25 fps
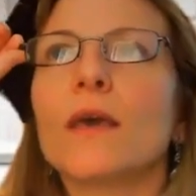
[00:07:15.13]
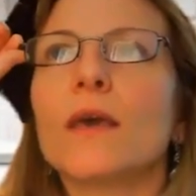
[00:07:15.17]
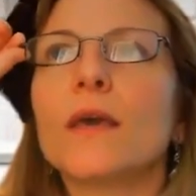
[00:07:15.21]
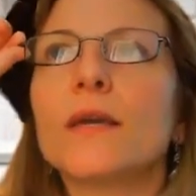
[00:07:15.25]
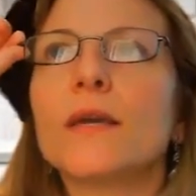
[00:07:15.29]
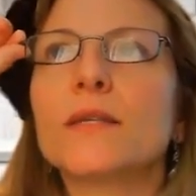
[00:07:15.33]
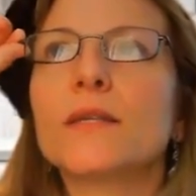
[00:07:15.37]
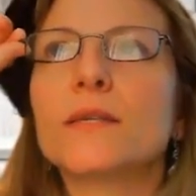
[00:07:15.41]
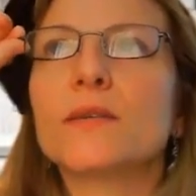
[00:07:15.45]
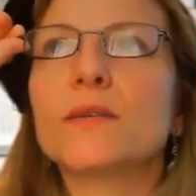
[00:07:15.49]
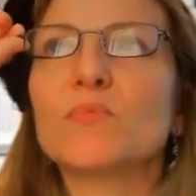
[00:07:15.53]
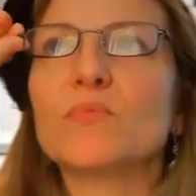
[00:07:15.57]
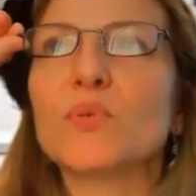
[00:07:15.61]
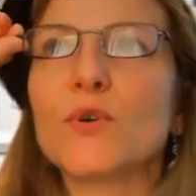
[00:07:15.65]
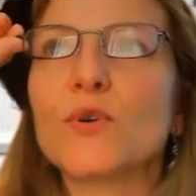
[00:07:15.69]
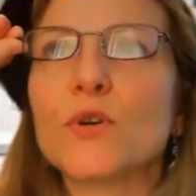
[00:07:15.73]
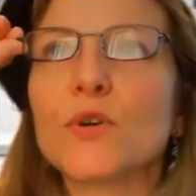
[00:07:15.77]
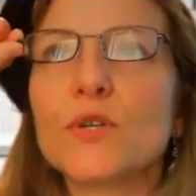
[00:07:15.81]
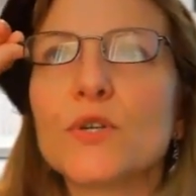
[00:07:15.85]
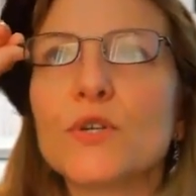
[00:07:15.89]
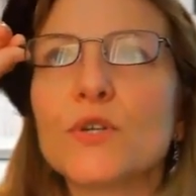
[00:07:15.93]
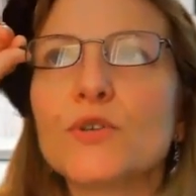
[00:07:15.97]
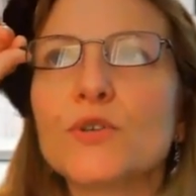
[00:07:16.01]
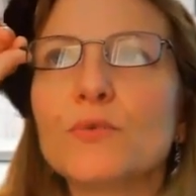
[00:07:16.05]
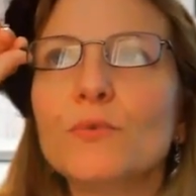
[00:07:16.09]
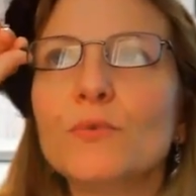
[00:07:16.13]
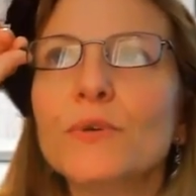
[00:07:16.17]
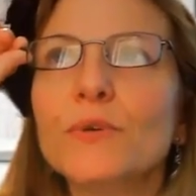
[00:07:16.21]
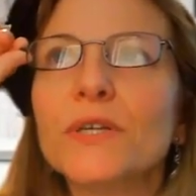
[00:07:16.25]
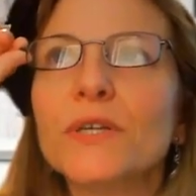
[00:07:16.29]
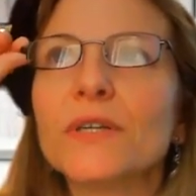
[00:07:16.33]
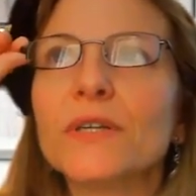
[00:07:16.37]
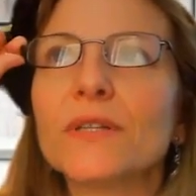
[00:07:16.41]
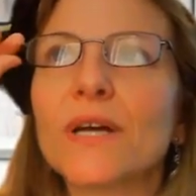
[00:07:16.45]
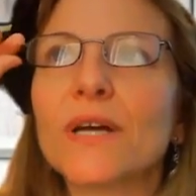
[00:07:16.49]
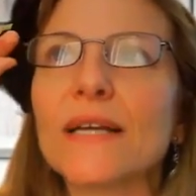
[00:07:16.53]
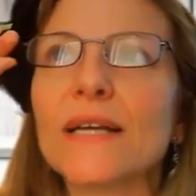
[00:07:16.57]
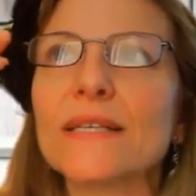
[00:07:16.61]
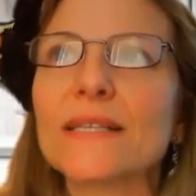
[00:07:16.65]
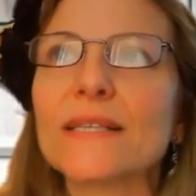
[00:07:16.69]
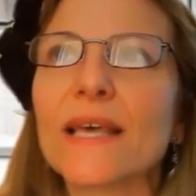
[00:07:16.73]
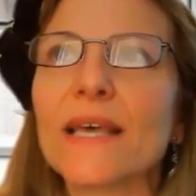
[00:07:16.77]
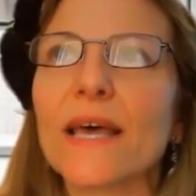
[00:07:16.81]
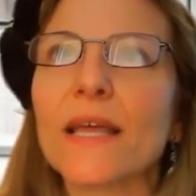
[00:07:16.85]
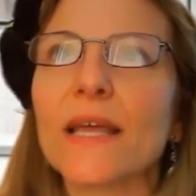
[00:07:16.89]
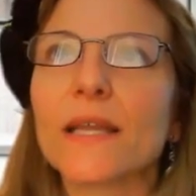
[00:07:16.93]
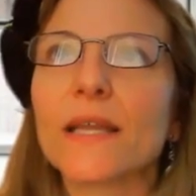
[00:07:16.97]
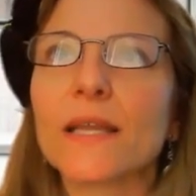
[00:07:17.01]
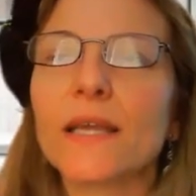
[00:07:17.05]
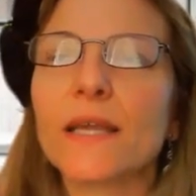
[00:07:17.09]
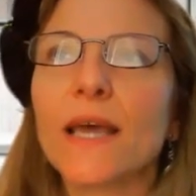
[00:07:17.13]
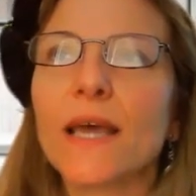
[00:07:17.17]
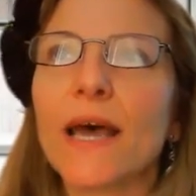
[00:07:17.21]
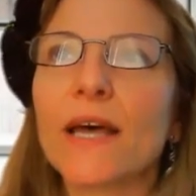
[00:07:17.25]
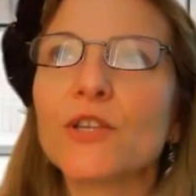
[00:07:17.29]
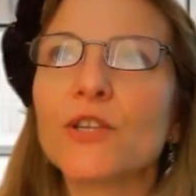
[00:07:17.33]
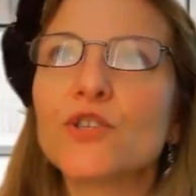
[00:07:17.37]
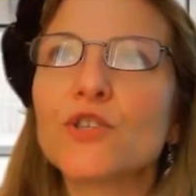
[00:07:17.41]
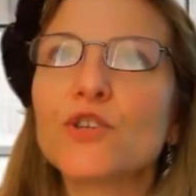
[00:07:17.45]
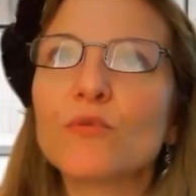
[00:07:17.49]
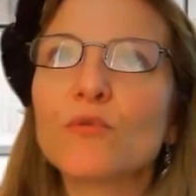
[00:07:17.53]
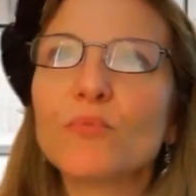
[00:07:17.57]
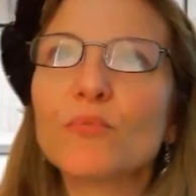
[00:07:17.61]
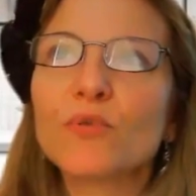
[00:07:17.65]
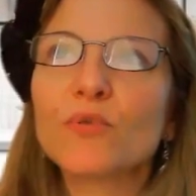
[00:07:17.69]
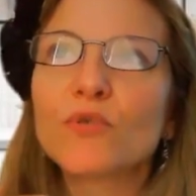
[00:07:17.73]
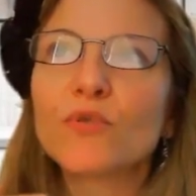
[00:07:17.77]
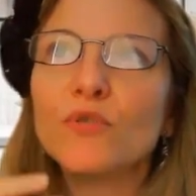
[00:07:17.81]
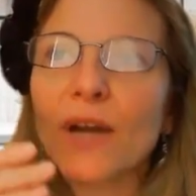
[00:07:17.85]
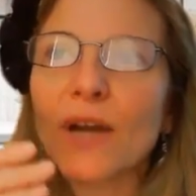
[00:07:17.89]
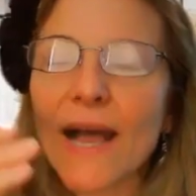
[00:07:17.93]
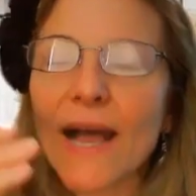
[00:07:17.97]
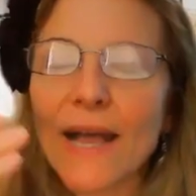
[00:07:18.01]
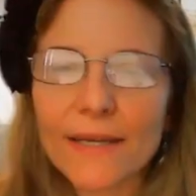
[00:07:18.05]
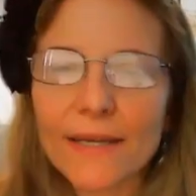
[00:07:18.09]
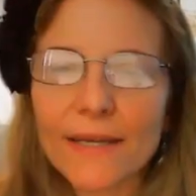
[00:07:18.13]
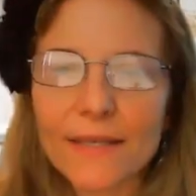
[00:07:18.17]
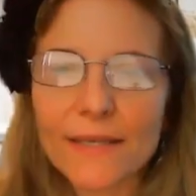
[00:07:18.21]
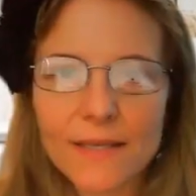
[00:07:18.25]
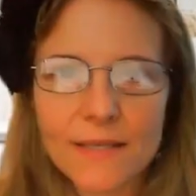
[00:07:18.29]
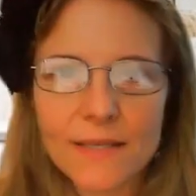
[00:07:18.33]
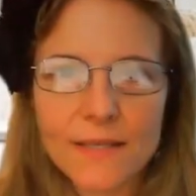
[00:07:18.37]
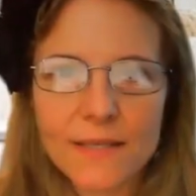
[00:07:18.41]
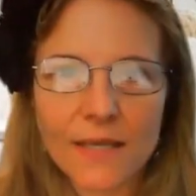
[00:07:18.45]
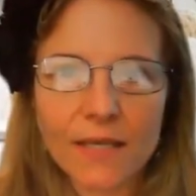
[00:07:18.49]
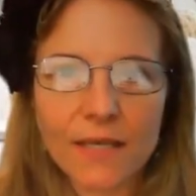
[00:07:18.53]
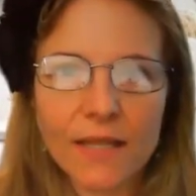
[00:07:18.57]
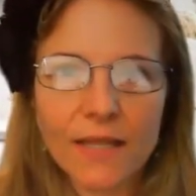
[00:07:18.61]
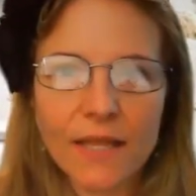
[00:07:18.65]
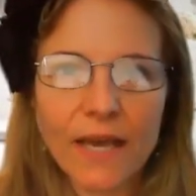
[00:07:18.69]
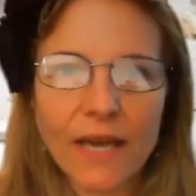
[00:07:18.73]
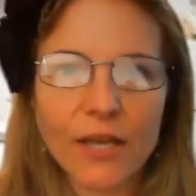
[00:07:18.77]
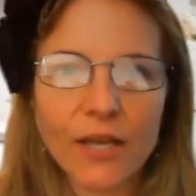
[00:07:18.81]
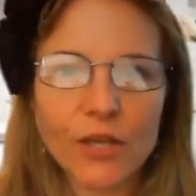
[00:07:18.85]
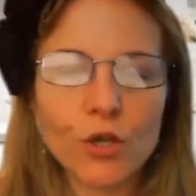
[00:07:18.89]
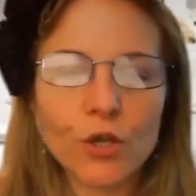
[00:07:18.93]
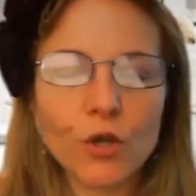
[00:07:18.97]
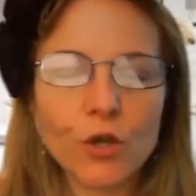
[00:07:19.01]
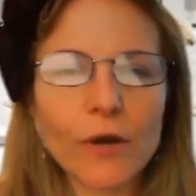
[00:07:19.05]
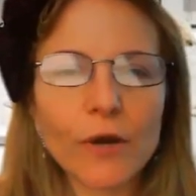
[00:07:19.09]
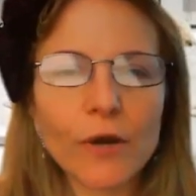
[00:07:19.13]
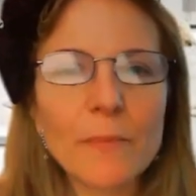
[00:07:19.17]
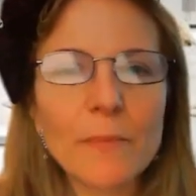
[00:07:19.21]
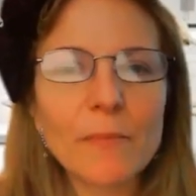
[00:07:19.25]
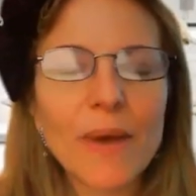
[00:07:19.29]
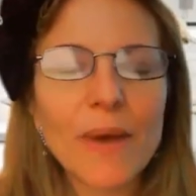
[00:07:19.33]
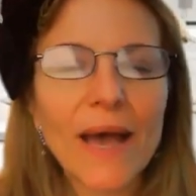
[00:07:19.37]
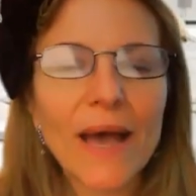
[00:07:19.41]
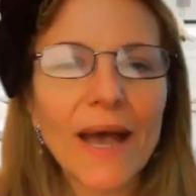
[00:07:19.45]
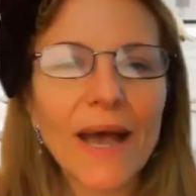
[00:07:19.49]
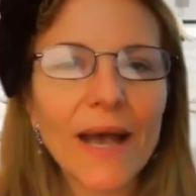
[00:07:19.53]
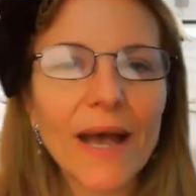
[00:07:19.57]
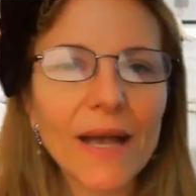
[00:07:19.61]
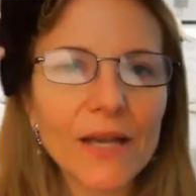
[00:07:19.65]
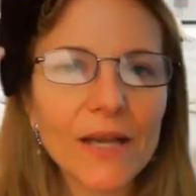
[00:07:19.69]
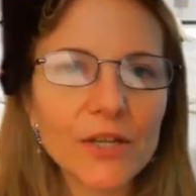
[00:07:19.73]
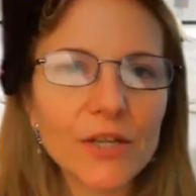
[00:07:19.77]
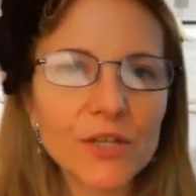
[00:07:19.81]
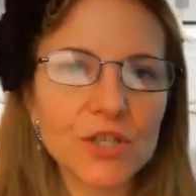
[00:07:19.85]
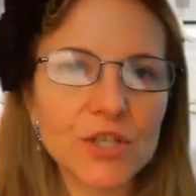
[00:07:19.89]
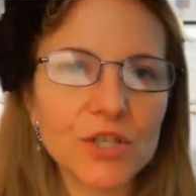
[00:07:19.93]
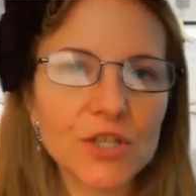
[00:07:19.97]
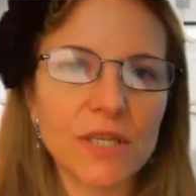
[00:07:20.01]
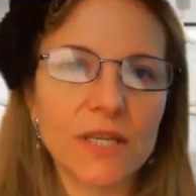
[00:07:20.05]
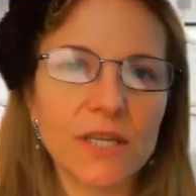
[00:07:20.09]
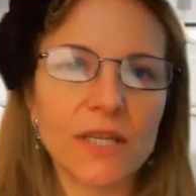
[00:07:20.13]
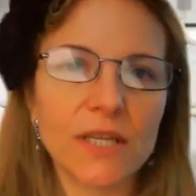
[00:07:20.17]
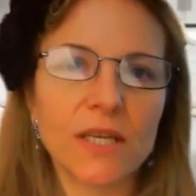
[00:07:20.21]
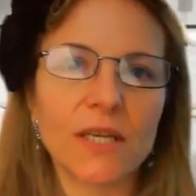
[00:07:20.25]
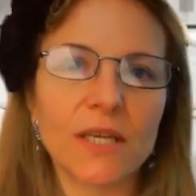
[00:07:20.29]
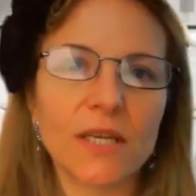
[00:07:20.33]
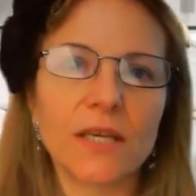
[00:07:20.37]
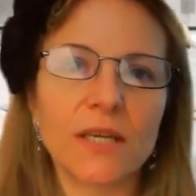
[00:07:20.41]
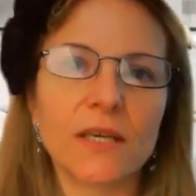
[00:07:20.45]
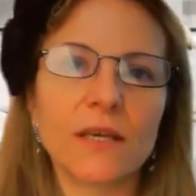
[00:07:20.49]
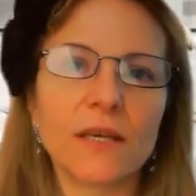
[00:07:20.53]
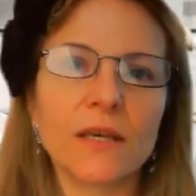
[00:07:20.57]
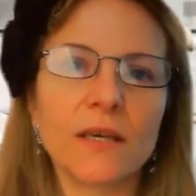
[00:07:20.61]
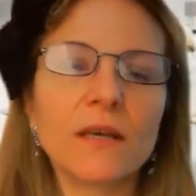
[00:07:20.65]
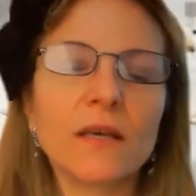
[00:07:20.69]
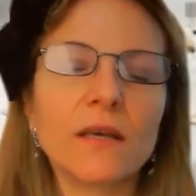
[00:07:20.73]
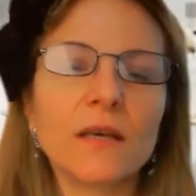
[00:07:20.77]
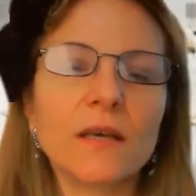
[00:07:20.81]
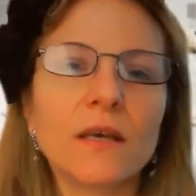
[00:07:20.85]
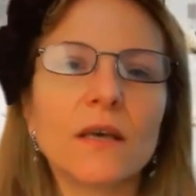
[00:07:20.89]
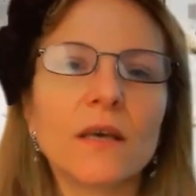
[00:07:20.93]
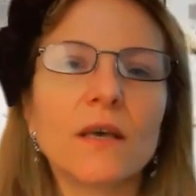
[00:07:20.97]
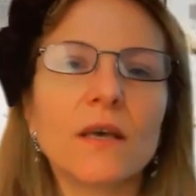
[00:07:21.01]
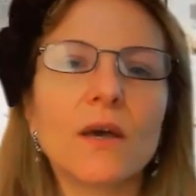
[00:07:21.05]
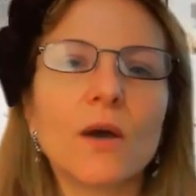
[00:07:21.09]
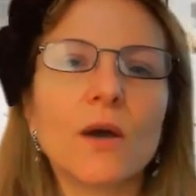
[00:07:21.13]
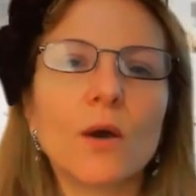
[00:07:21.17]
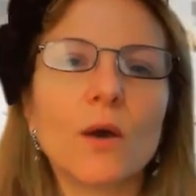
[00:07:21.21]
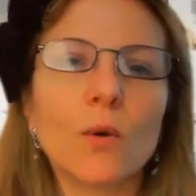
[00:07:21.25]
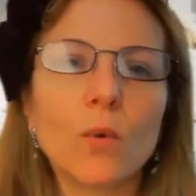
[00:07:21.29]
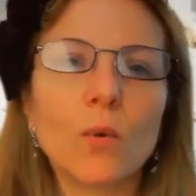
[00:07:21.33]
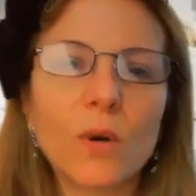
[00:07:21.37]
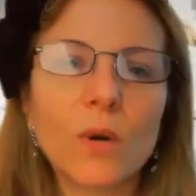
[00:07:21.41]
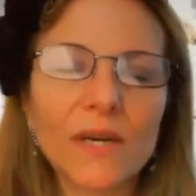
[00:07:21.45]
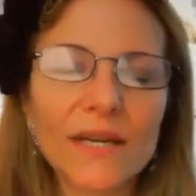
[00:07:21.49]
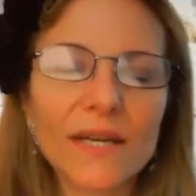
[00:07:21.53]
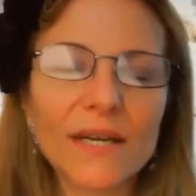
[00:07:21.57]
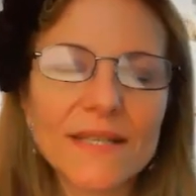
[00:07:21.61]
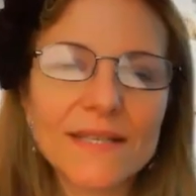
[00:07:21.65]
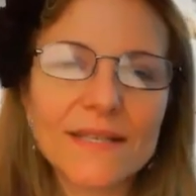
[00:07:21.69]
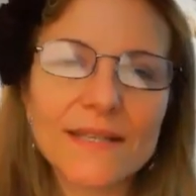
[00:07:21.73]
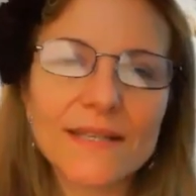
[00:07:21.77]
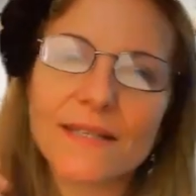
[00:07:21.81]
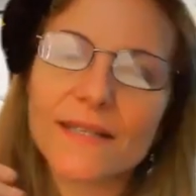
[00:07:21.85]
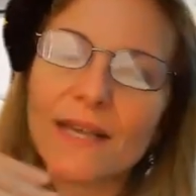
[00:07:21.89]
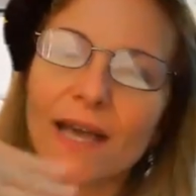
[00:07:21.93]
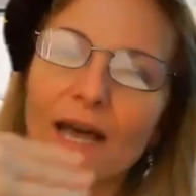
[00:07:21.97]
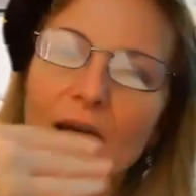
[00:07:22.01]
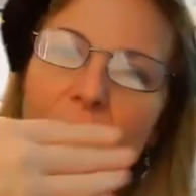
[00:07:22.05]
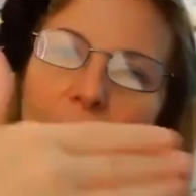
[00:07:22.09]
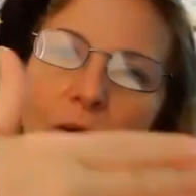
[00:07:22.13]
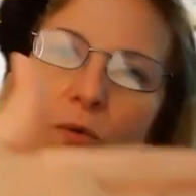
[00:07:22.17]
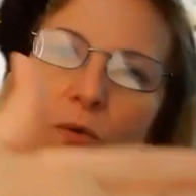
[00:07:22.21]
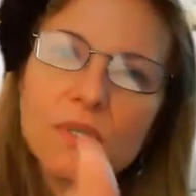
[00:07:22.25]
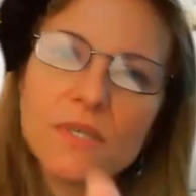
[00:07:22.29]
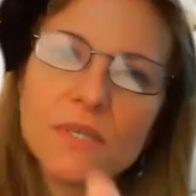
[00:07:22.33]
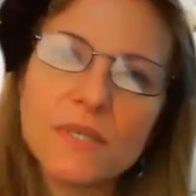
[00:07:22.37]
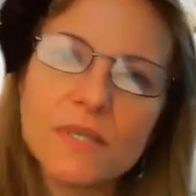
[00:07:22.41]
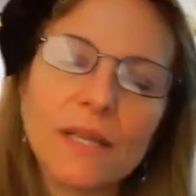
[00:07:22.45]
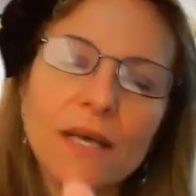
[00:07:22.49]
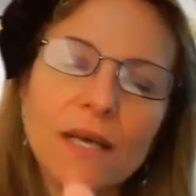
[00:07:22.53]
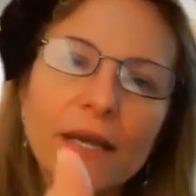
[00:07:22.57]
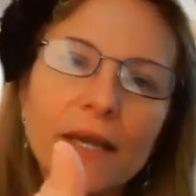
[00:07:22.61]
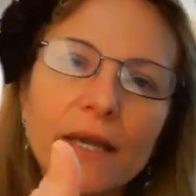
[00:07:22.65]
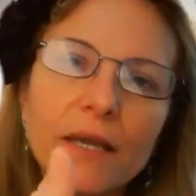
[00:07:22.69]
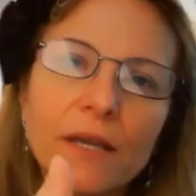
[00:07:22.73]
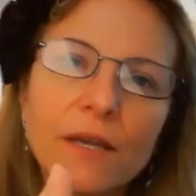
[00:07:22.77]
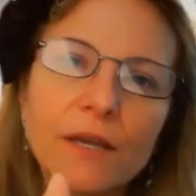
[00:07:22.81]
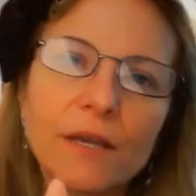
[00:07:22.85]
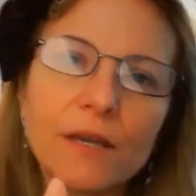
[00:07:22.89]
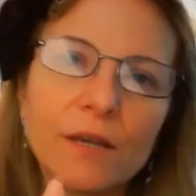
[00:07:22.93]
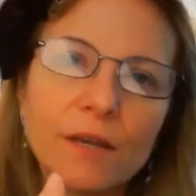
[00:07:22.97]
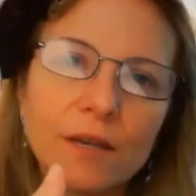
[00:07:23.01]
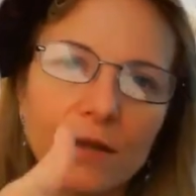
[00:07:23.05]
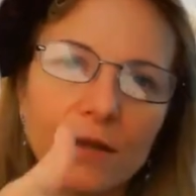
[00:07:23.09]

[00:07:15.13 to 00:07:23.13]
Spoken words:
It's important to realize that as you're practicing that, you're imagining what it sounds like